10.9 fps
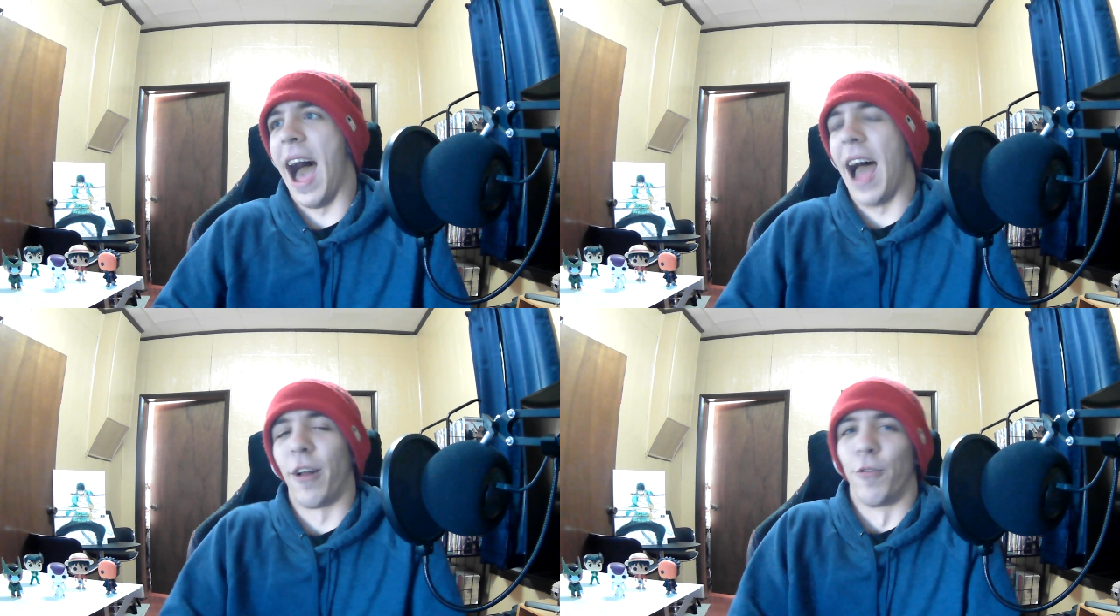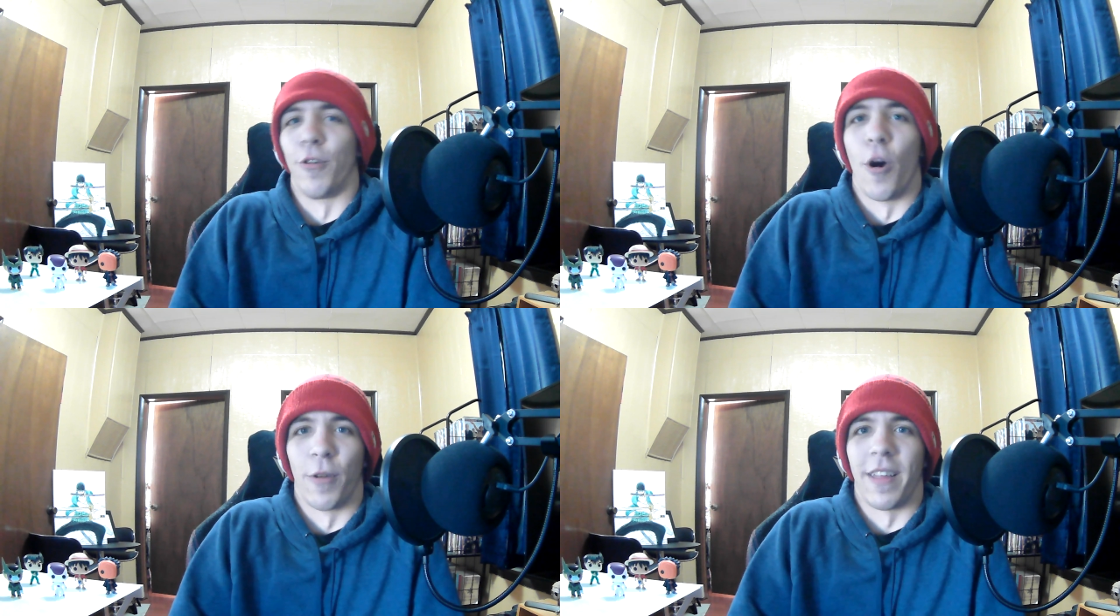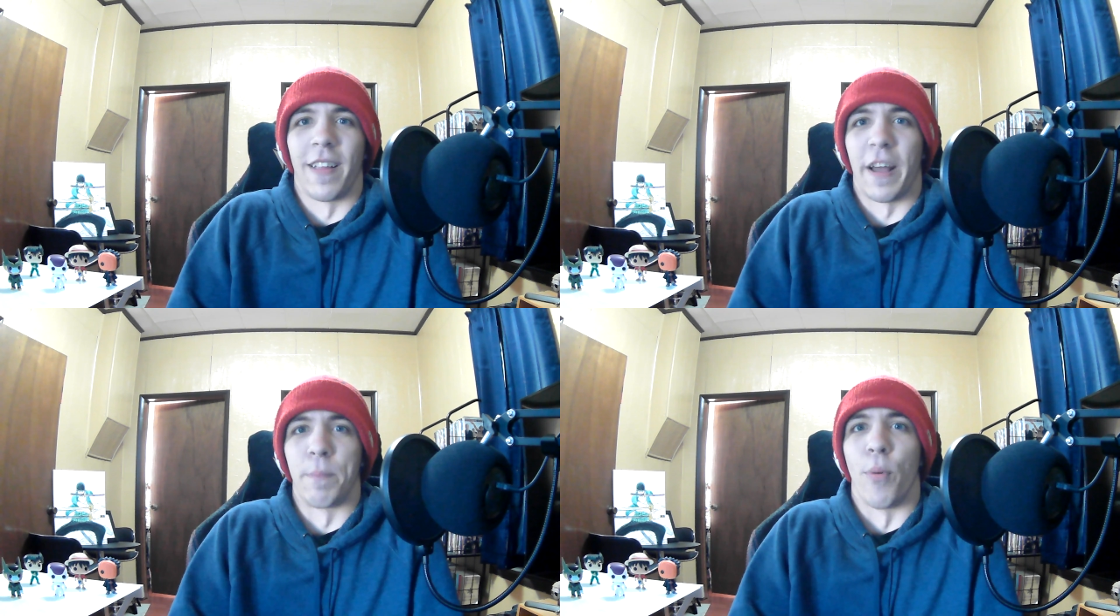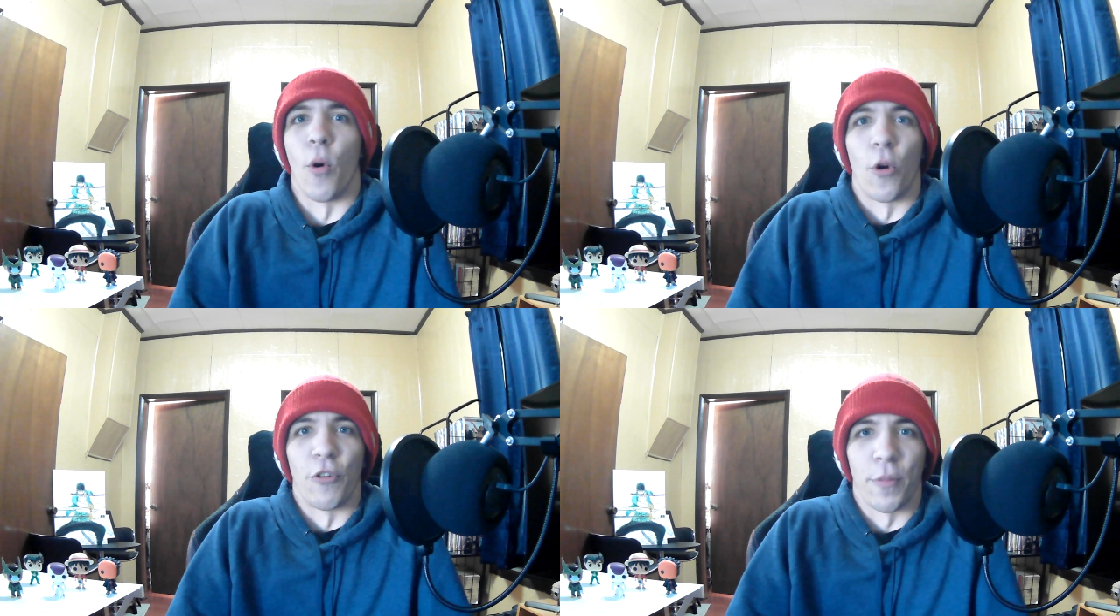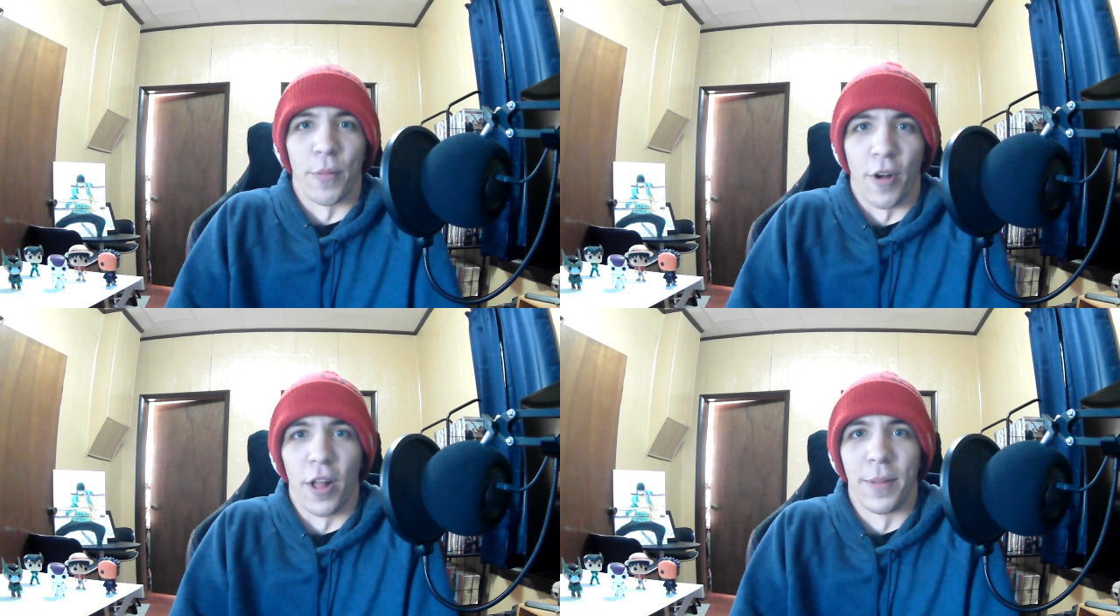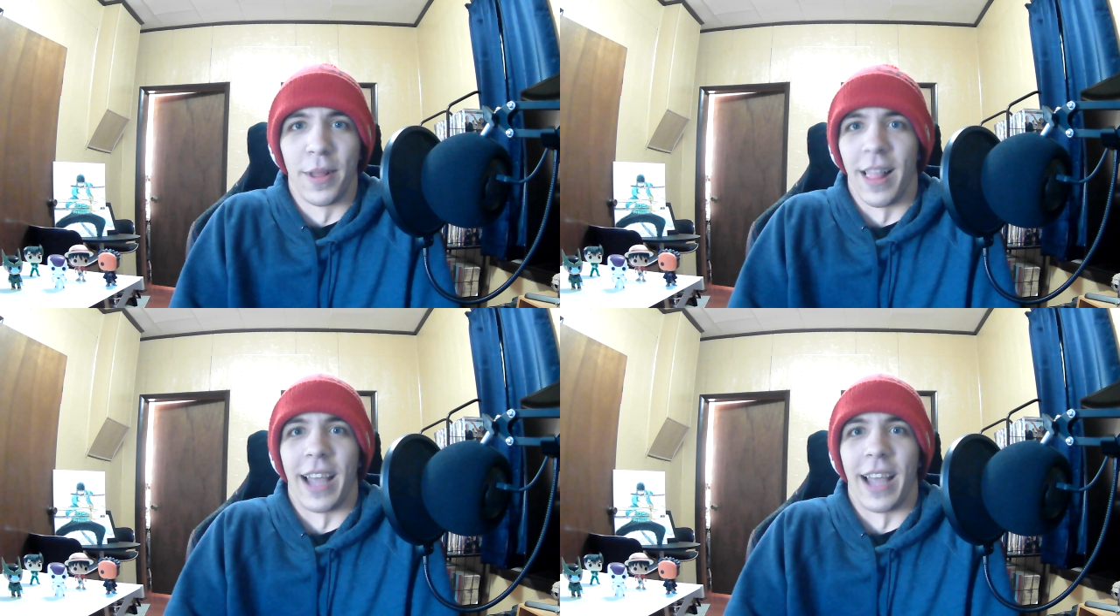I don't know, were they born from their element?